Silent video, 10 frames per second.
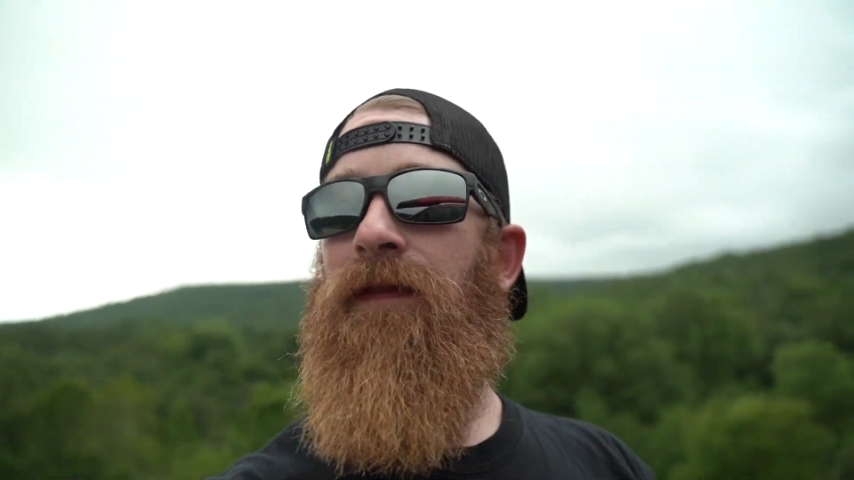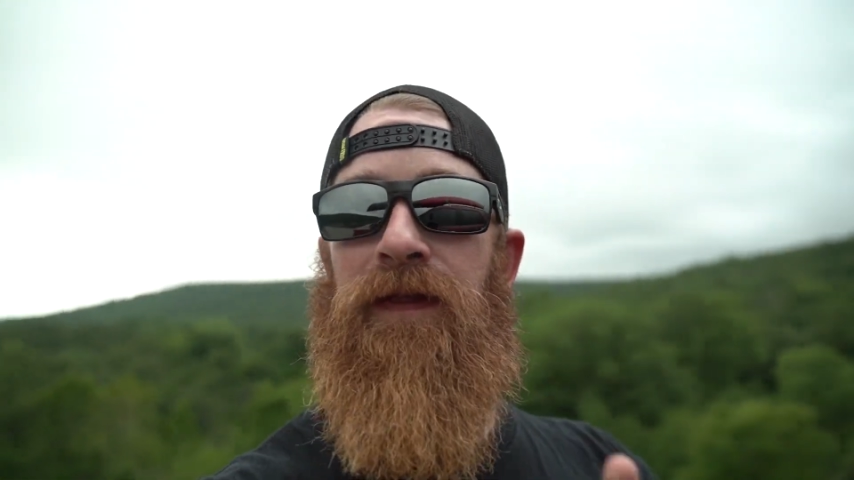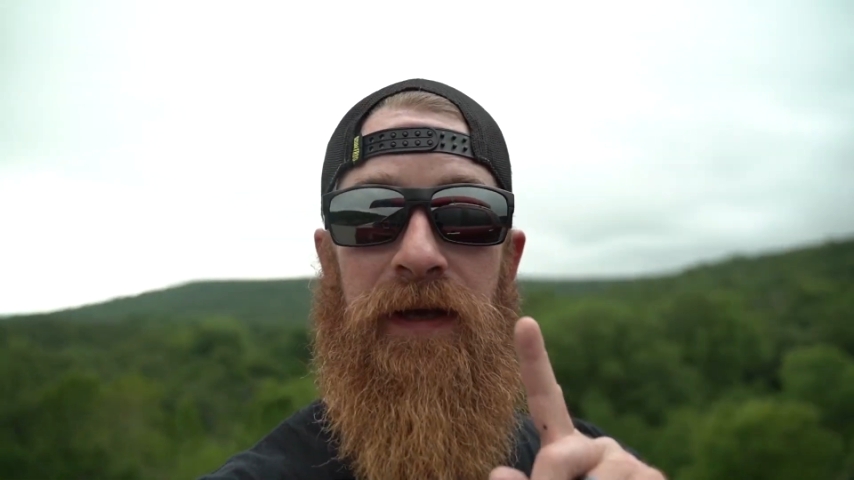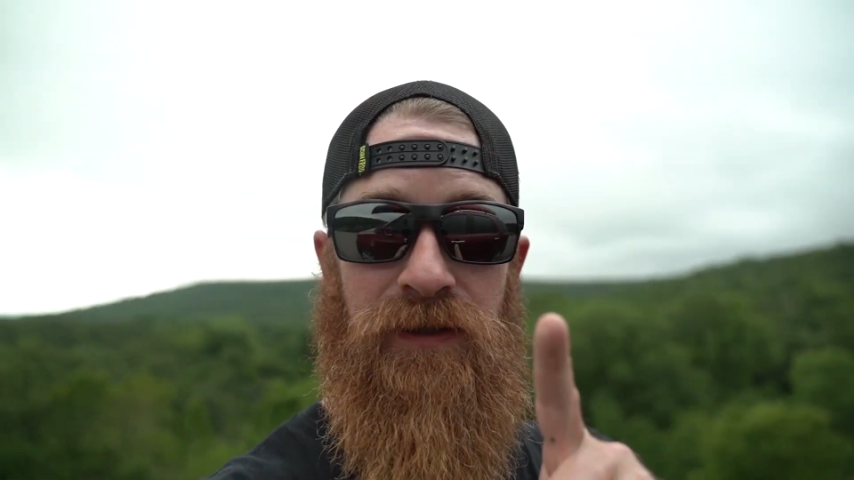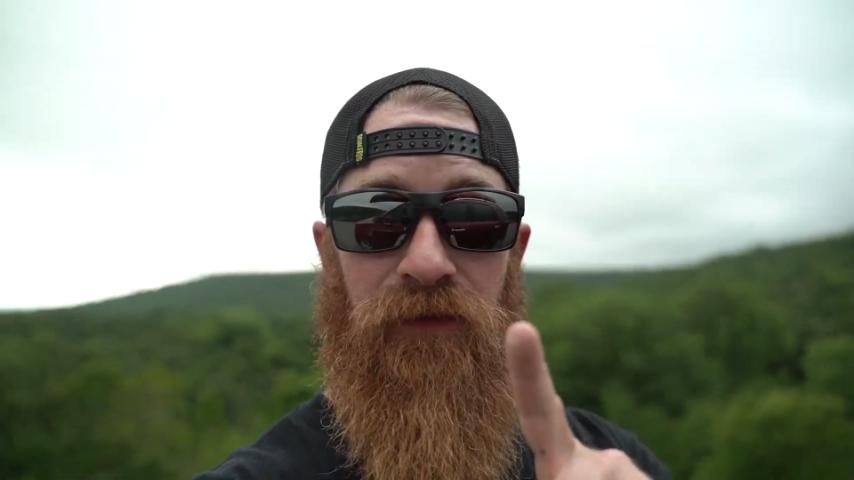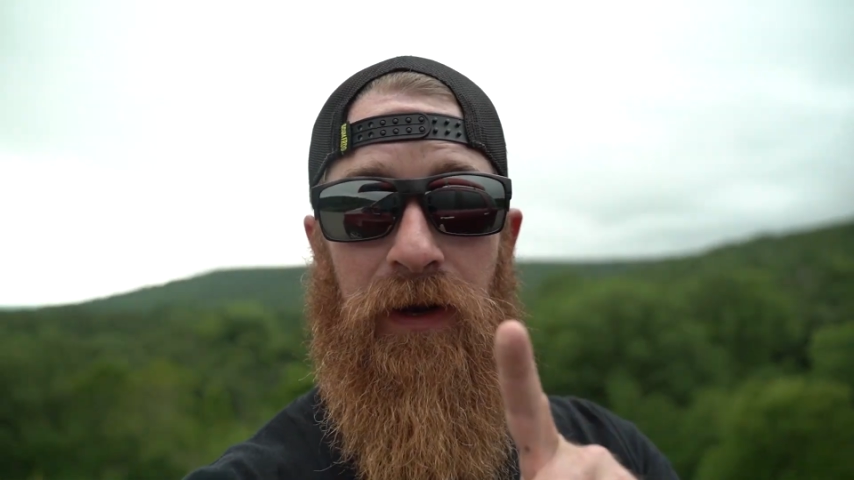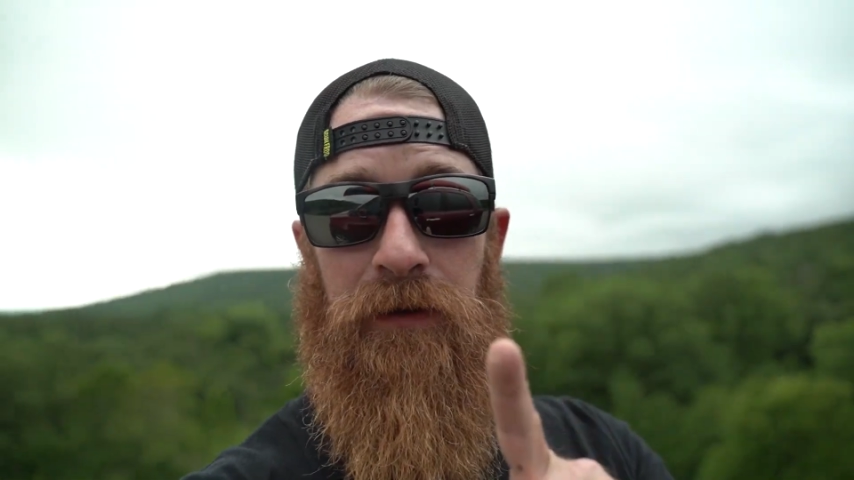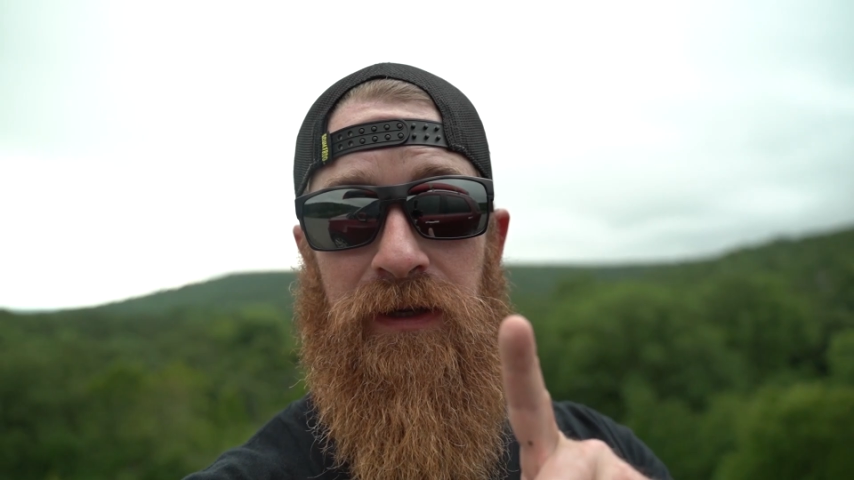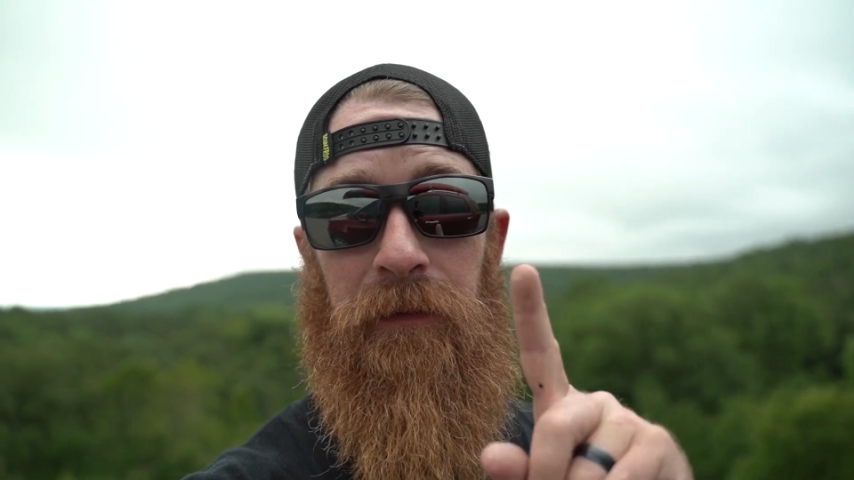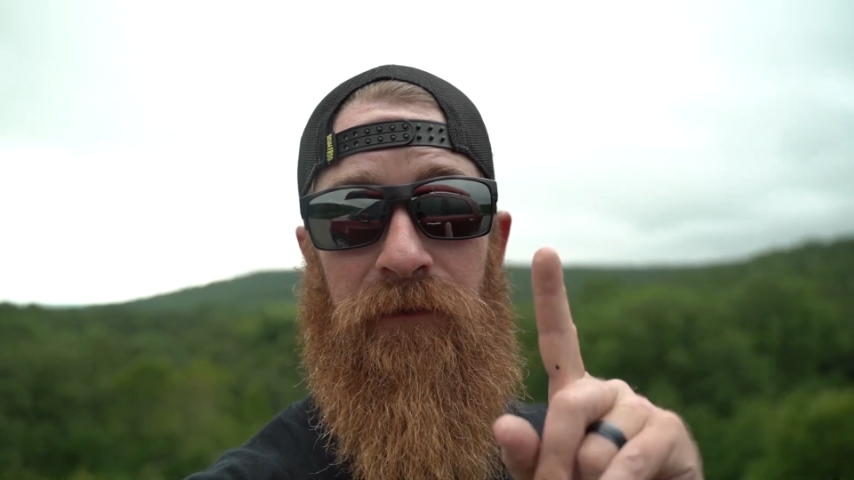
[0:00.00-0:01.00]
This
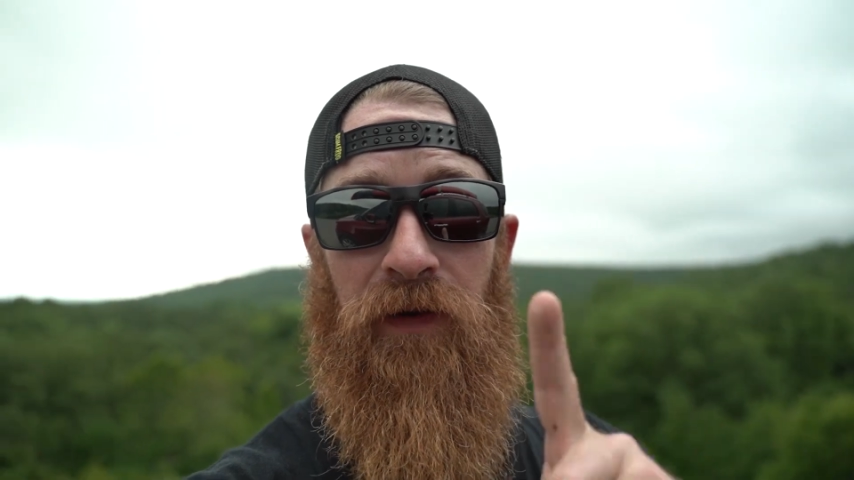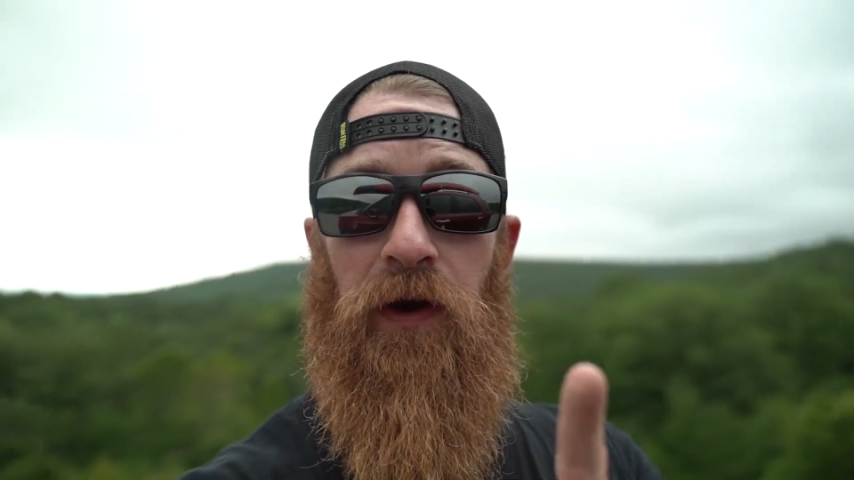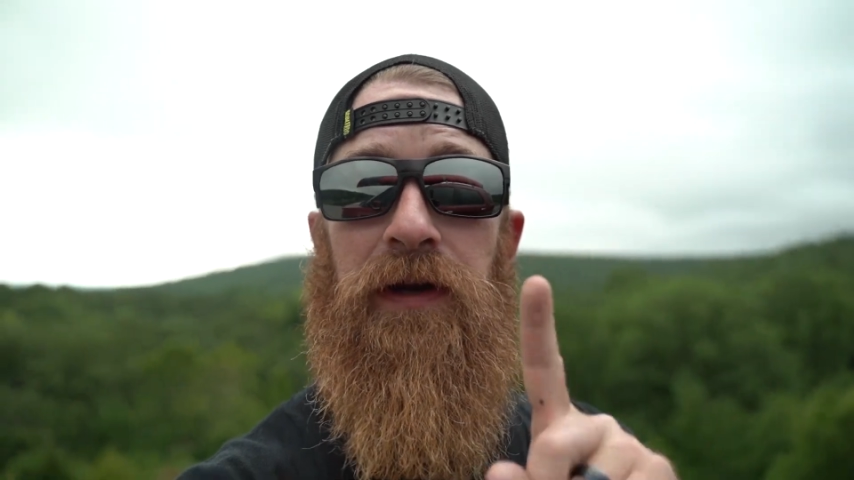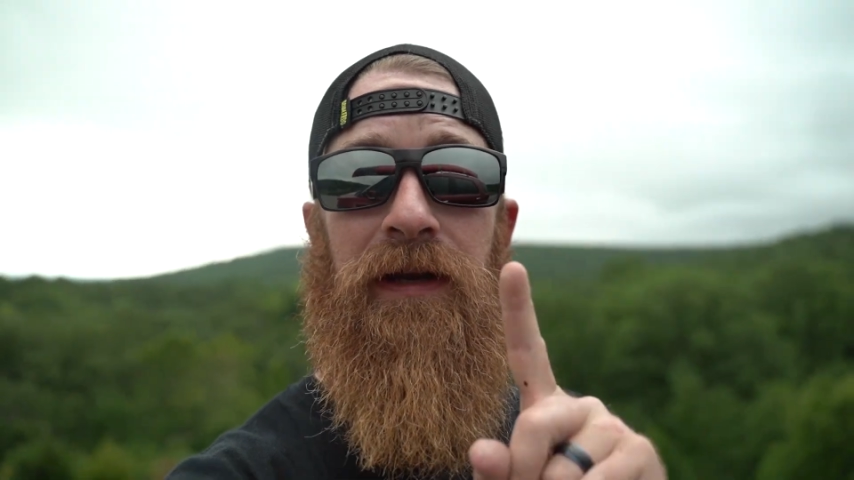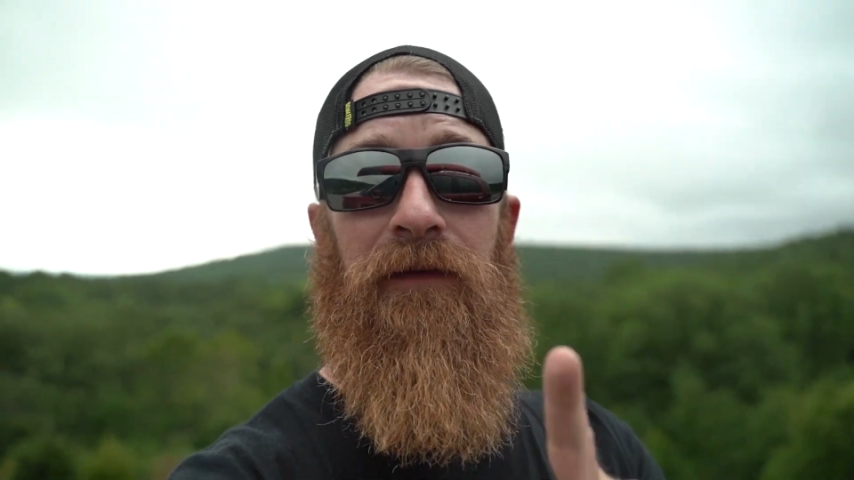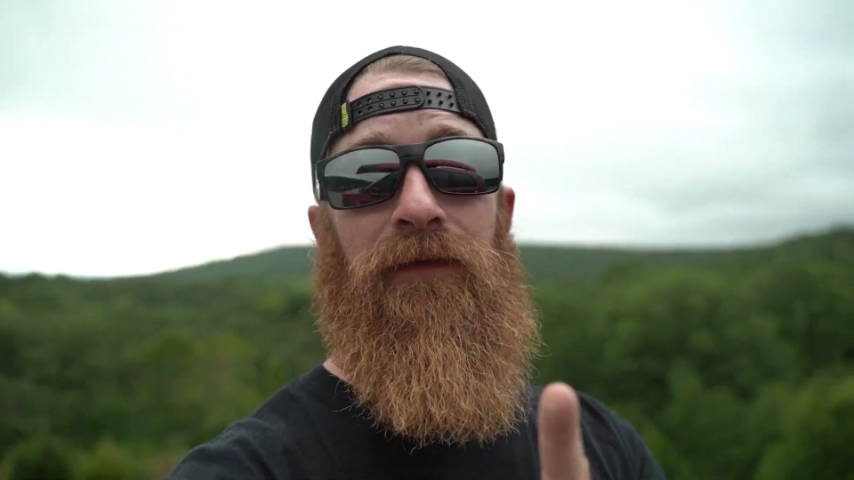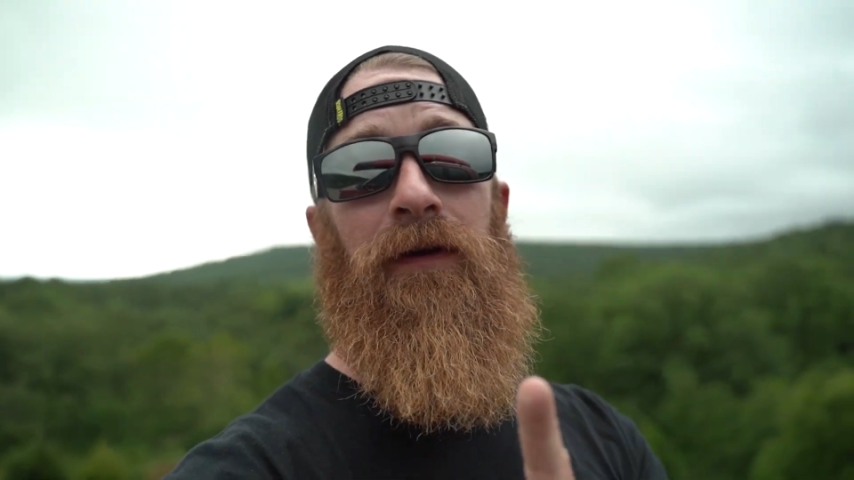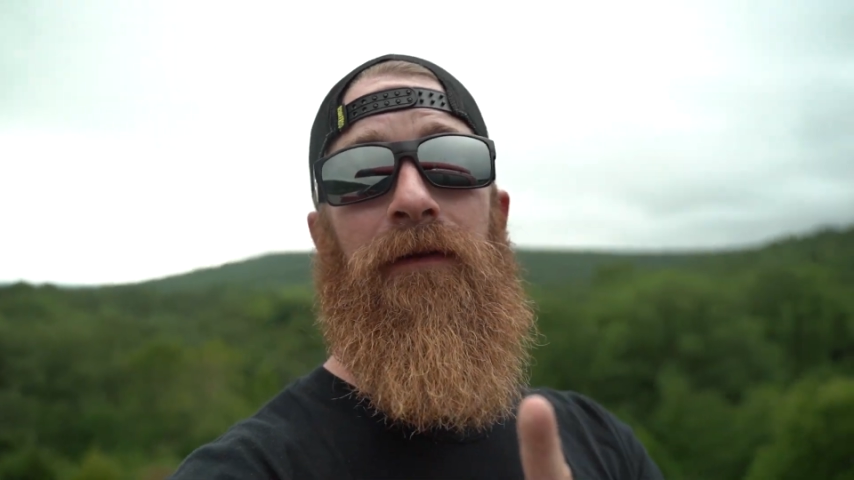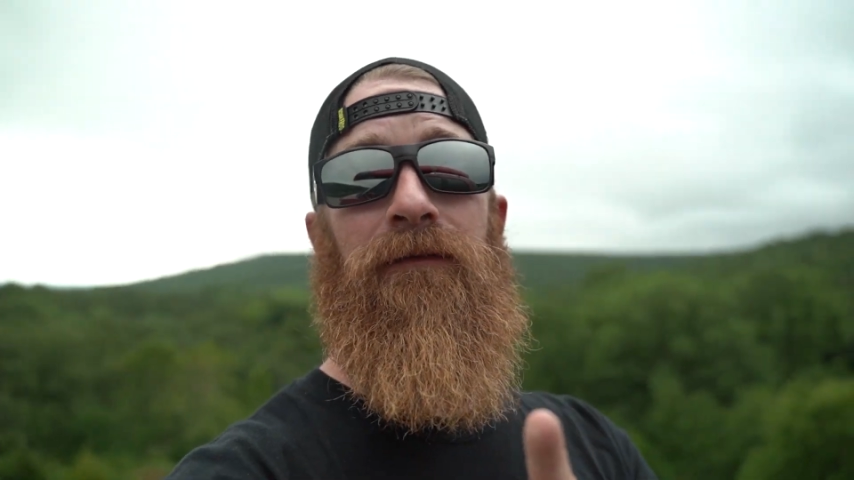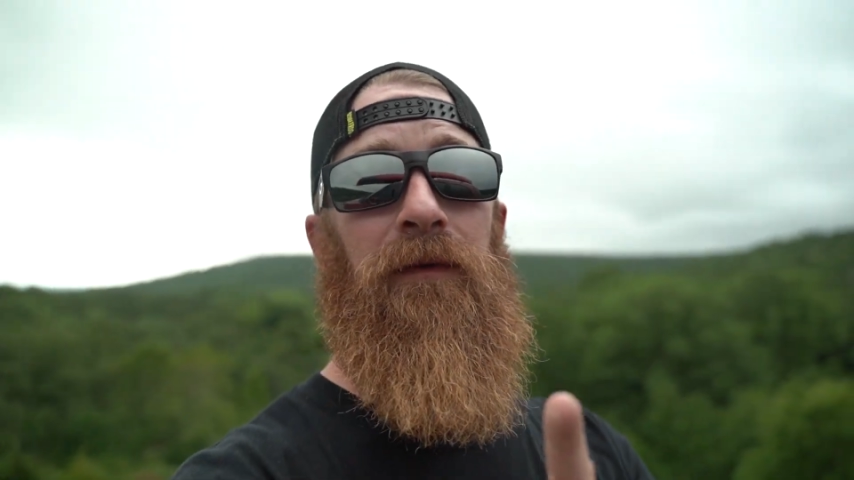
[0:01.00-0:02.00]
video is going to be very
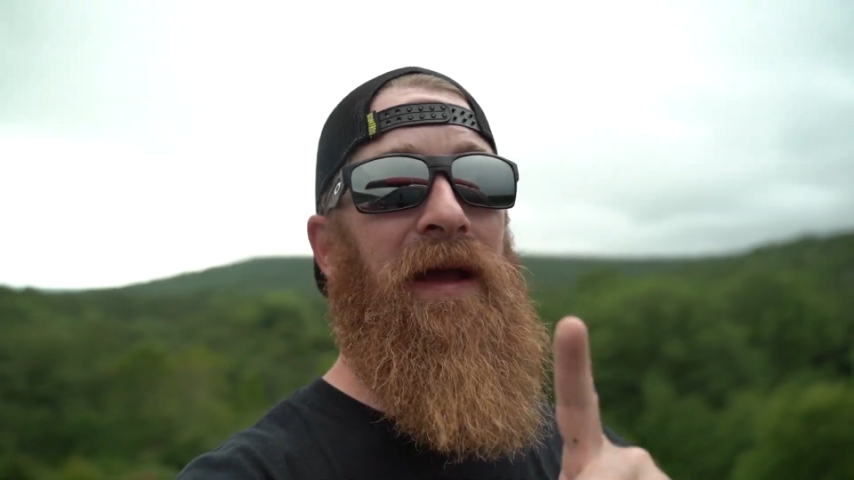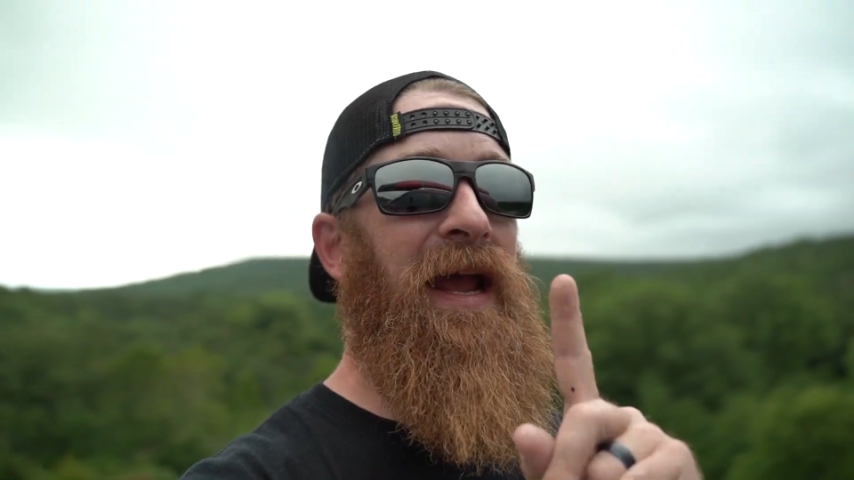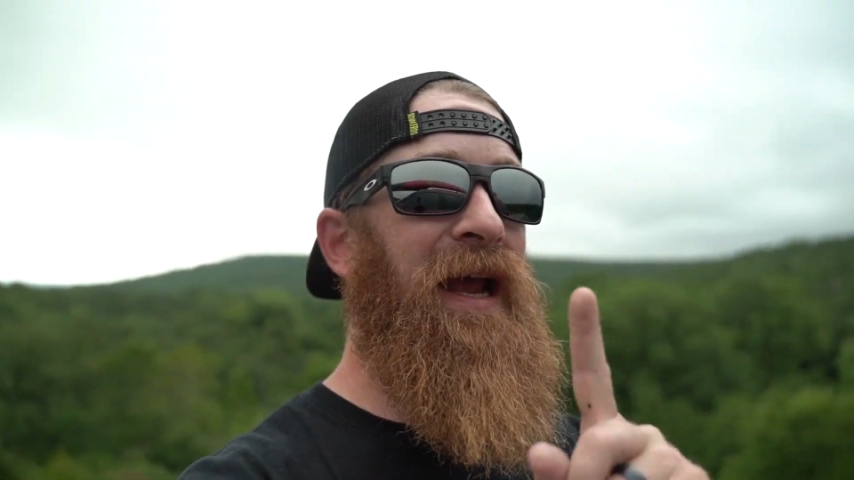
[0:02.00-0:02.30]
different from